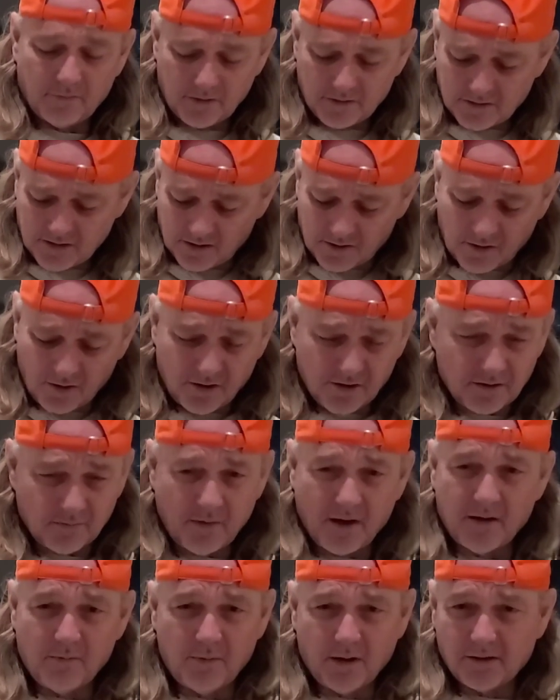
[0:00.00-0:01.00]
This guitar is
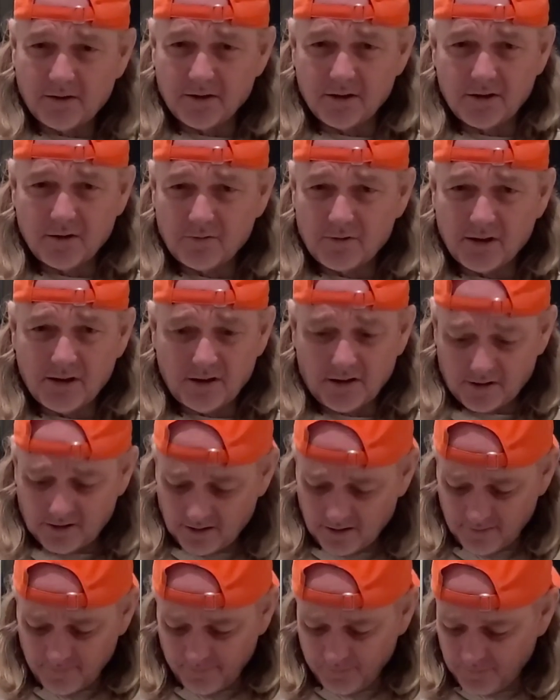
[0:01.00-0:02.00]
made in Mexico Tele.
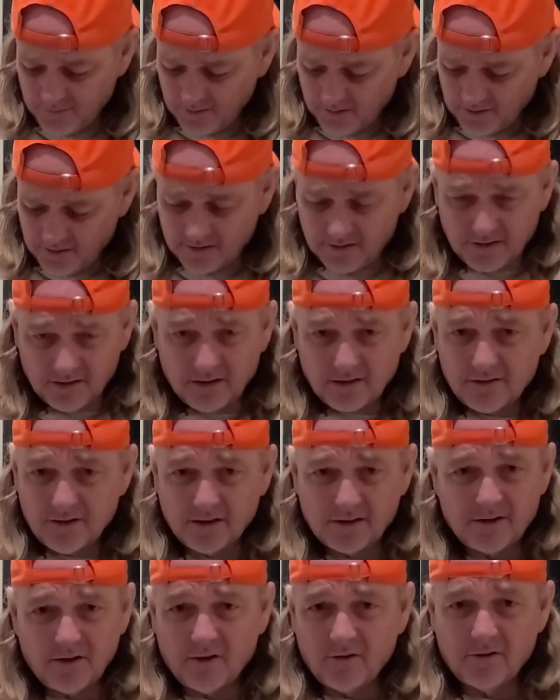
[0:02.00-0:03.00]
This is
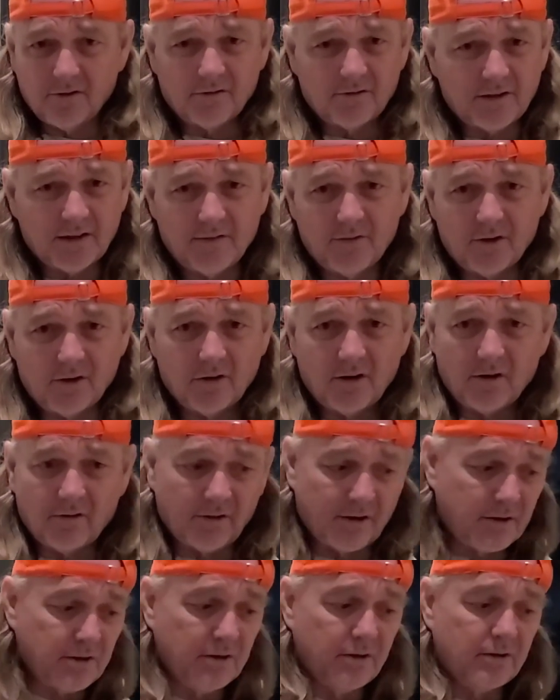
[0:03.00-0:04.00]
a $600 or
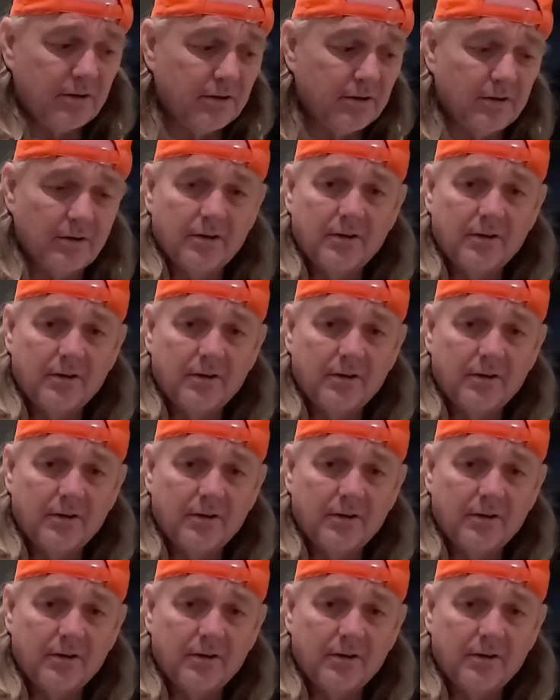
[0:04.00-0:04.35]
$700 guitar.